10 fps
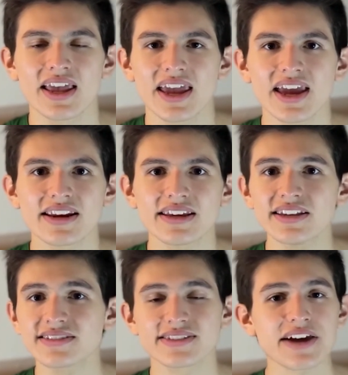And
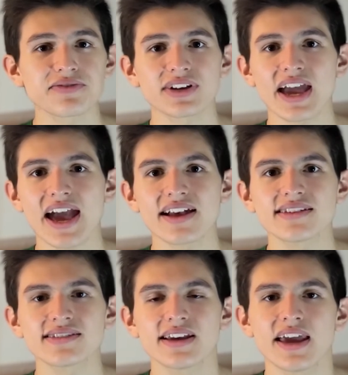he definitely
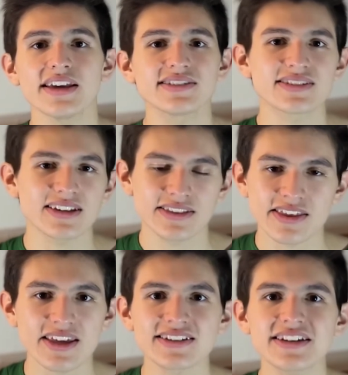has the
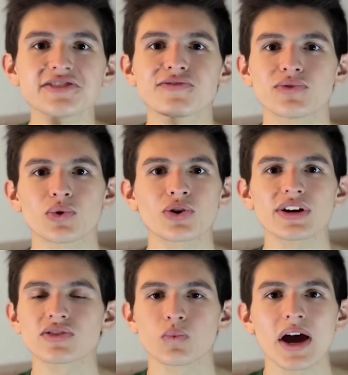thing is his floor
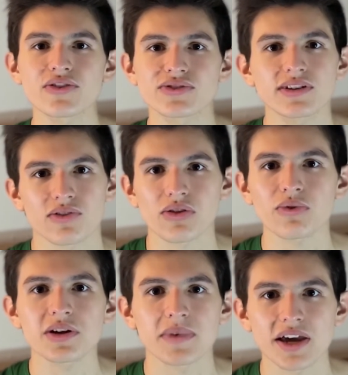is wide receiver
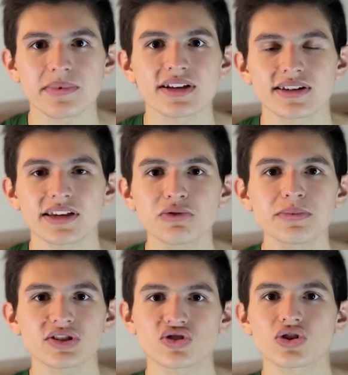3 in my opinion. He will
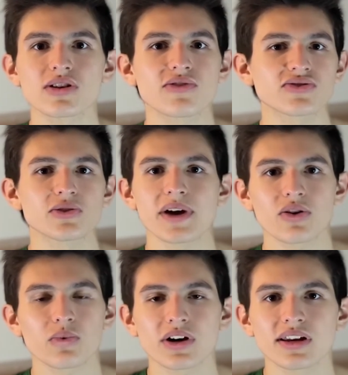be a starter for us no matter what.